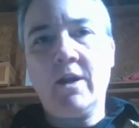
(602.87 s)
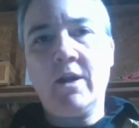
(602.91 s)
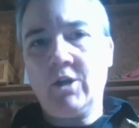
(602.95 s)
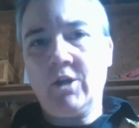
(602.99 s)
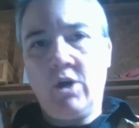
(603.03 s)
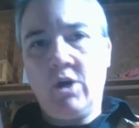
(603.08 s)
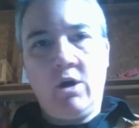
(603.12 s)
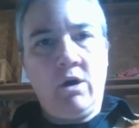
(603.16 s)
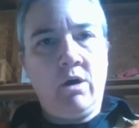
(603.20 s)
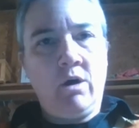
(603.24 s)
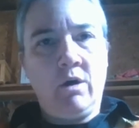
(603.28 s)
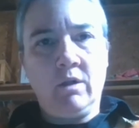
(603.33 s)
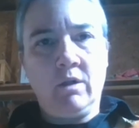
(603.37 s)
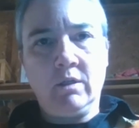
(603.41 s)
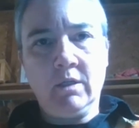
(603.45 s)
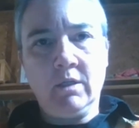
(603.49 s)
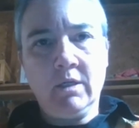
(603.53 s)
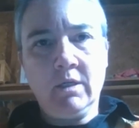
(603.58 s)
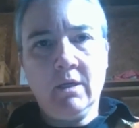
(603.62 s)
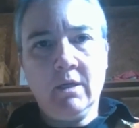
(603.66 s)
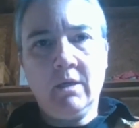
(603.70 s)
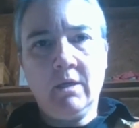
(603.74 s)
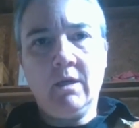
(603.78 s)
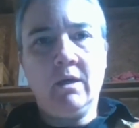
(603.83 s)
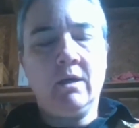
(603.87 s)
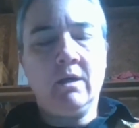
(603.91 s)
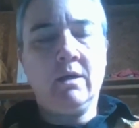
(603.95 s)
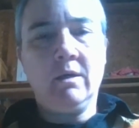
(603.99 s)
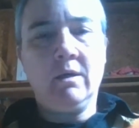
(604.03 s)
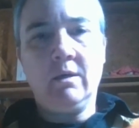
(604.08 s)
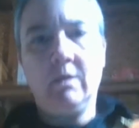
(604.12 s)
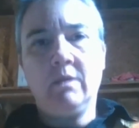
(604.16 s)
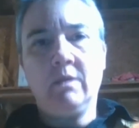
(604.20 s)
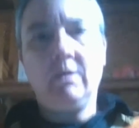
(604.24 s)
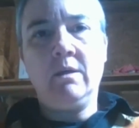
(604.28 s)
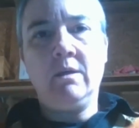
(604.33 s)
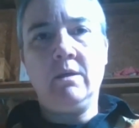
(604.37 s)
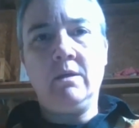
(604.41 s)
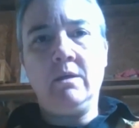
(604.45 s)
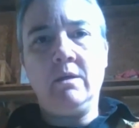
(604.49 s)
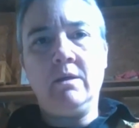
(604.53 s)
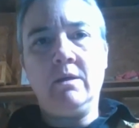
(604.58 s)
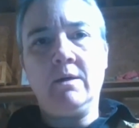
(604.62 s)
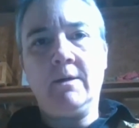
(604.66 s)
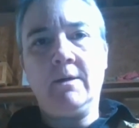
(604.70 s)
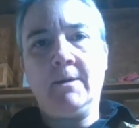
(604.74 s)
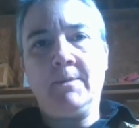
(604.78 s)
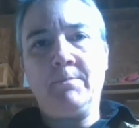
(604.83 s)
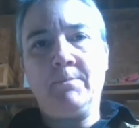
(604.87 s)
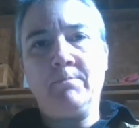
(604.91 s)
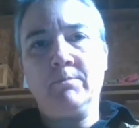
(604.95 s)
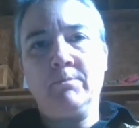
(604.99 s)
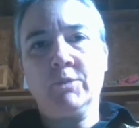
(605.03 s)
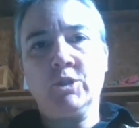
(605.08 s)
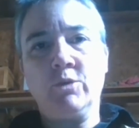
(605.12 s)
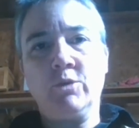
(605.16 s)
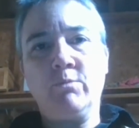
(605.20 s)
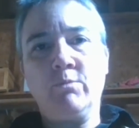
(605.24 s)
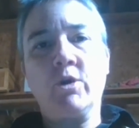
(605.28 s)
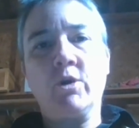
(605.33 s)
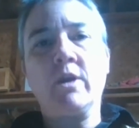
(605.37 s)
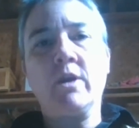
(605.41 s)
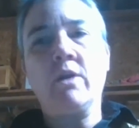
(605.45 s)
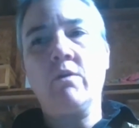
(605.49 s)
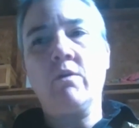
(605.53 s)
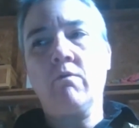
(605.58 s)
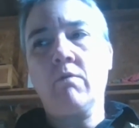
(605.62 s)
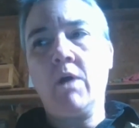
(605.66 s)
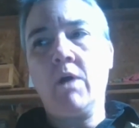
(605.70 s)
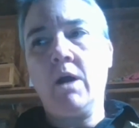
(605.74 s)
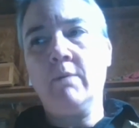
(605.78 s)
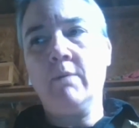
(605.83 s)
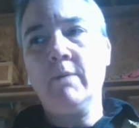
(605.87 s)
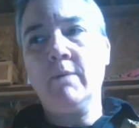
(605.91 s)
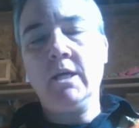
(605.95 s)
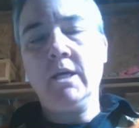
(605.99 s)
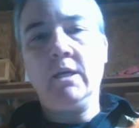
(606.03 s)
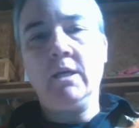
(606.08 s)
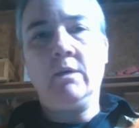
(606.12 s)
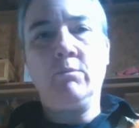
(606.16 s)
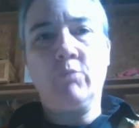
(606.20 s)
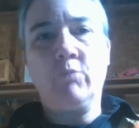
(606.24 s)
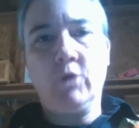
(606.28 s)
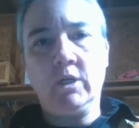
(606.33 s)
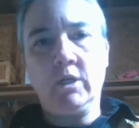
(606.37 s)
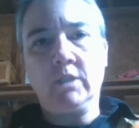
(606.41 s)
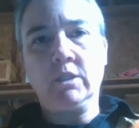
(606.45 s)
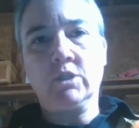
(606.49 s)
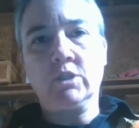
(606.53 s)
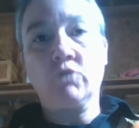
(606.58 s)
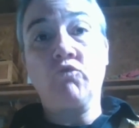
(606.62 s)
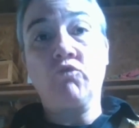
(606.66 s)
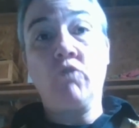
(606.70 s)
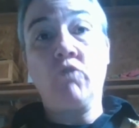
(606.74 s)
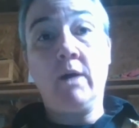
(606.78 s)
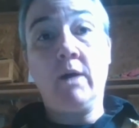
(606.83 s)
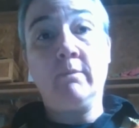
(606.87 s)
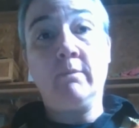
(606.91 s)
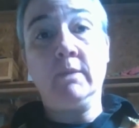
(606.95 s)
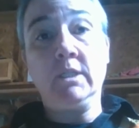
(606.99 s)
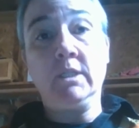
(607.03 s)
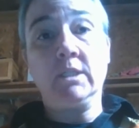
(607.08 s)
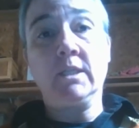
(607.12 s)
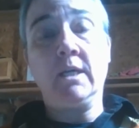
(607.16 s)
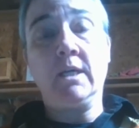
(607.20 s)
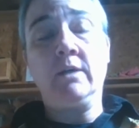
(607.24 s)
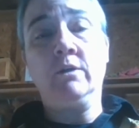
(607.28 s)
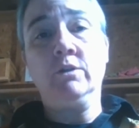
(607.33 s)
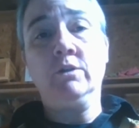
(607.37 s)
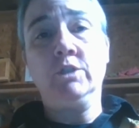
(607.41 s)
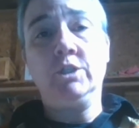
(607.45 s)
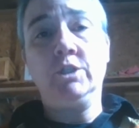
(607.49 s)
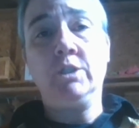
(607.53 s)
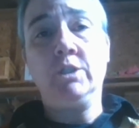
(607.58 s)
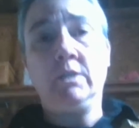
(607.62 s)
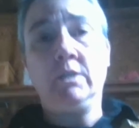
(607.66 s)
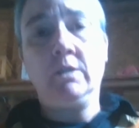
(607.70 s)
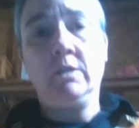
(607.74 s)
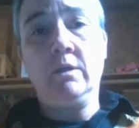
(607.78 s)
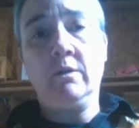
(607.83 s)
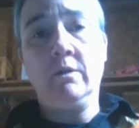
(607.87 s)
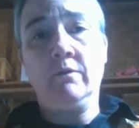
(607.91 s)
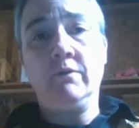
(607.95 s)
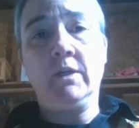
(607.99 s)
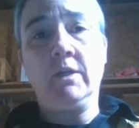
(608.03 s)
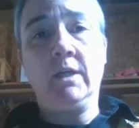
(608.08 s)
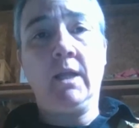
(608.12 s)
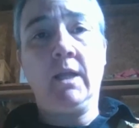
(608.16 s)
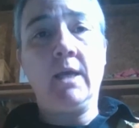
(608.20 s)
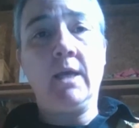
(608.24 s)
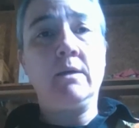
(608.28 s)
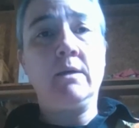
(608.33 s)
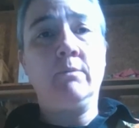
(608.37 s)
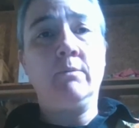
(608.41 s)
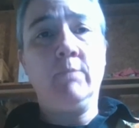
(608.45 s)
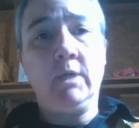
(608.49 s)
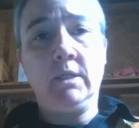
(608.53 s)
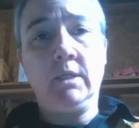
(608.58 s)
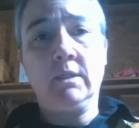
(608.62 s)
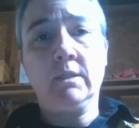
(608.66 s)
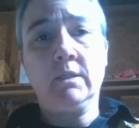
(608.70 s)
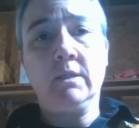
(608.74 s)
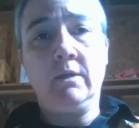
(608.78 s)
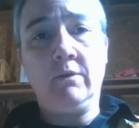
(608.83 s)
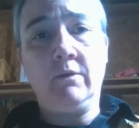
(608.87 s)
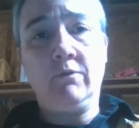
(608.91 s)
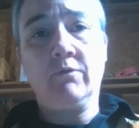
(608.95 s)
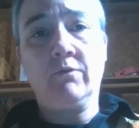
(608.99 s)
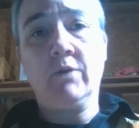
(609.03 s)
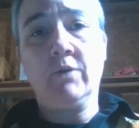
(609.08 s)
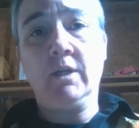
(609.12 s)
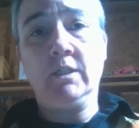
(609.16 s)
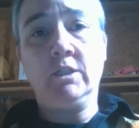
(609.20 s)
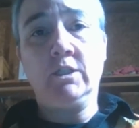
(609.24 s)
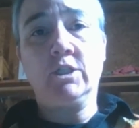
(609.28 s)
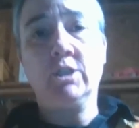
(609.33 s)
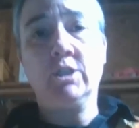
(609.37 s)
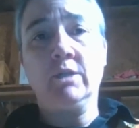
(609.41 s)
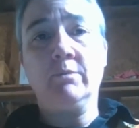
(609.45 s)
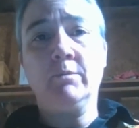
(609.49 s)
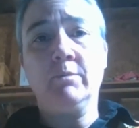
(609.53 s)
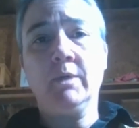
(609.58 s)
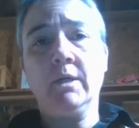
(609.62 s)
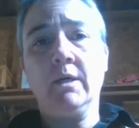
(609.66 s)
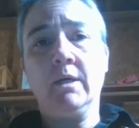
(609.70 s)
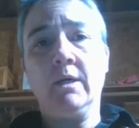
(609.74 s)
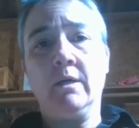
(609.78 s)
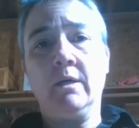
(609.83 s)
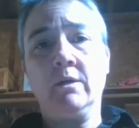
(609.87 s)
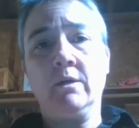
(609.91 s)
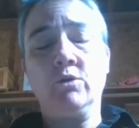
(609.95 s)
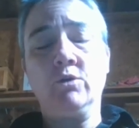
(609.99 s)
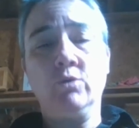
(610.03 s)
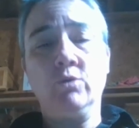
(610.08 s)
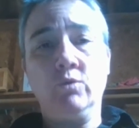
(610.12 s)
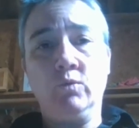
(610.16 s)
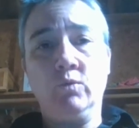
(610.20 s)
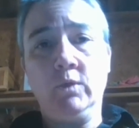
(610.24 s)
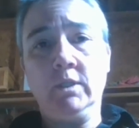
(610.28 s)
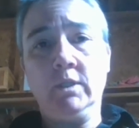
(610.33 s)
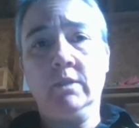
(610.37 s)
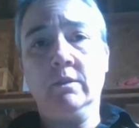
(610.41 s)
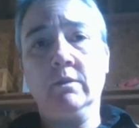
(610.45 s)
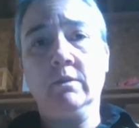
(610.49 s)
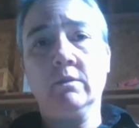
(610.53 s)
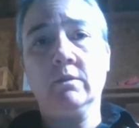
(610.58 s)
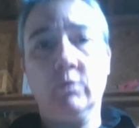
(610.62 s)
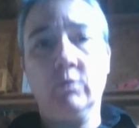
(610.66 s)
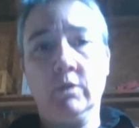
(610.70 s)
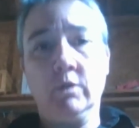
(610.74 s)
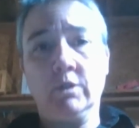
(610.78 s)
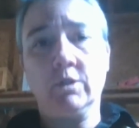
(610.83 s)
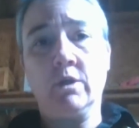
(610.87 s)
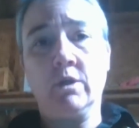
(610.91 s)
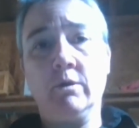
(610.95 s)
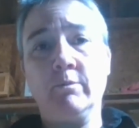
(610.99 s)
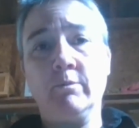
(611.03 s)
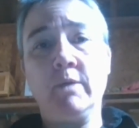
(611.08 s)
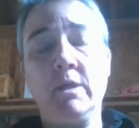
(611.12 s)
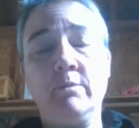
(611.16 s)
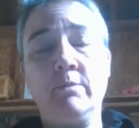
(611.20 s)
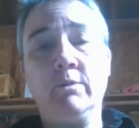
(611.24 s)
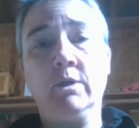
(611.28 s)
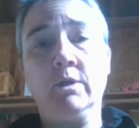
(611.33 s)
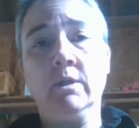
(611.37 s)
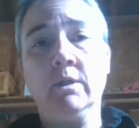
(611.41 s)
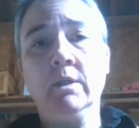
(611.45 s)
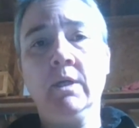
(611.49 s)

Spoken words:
to all. And he, so bringing Rama in brings Rama's energy of enlightenment and friendship and goodwill towards all people.